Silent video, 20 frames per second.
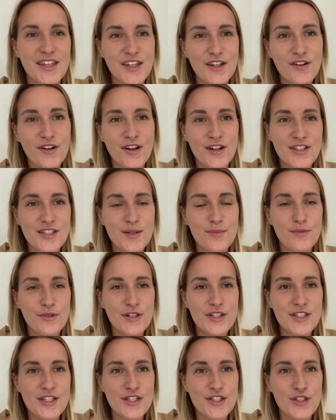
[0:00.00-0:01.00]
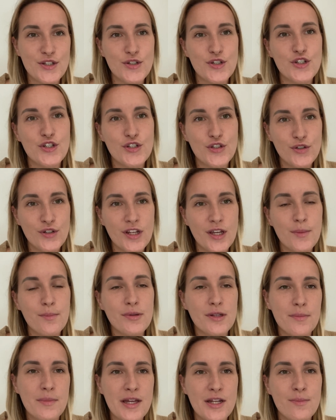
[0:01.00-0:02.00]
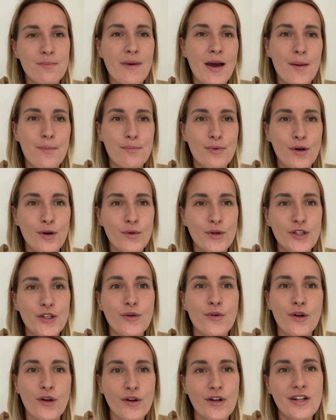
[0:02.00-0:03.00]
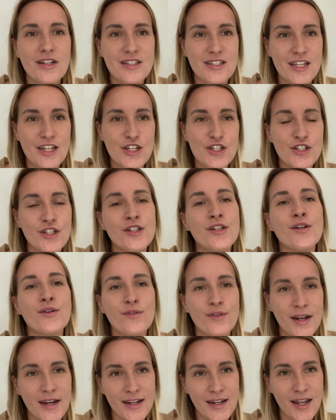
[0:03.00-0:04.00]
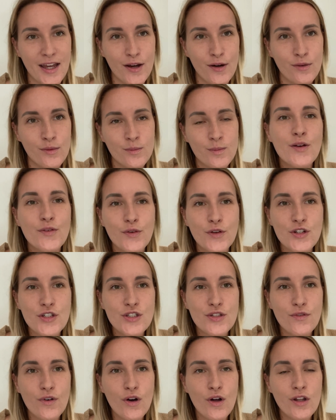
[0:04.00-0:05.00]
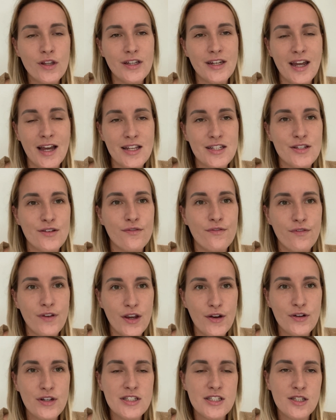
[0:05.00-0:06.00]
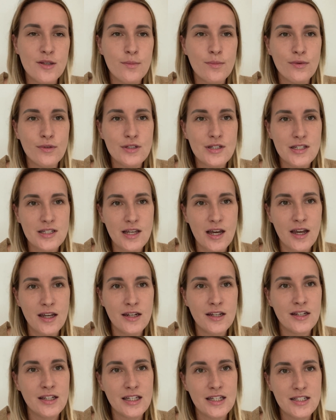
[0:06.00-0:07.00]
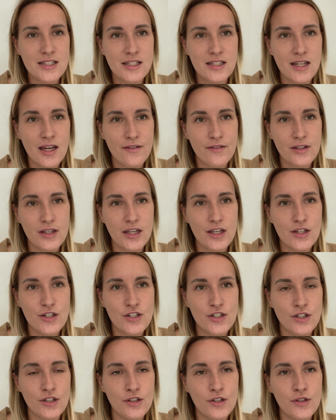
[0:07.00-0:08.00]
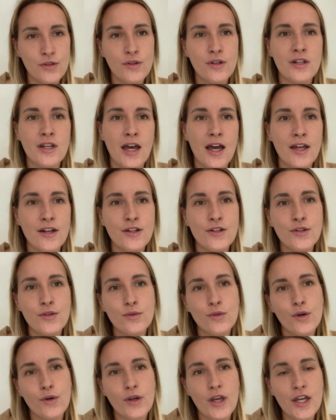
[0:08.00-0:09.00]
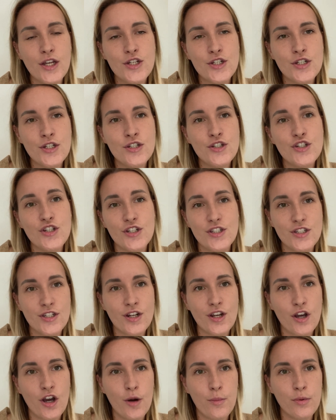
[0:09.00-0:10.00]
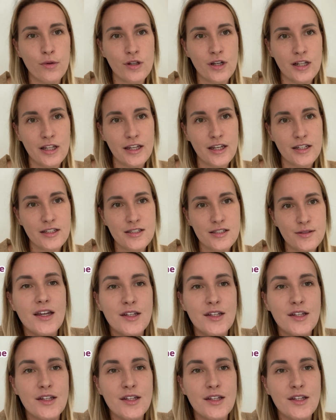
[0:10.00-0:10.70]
Here are some reasons you should implement Map Pro in your organization right now. First of all, it has a very simple design and easy navigation. You can add a new location just in a couple clicks.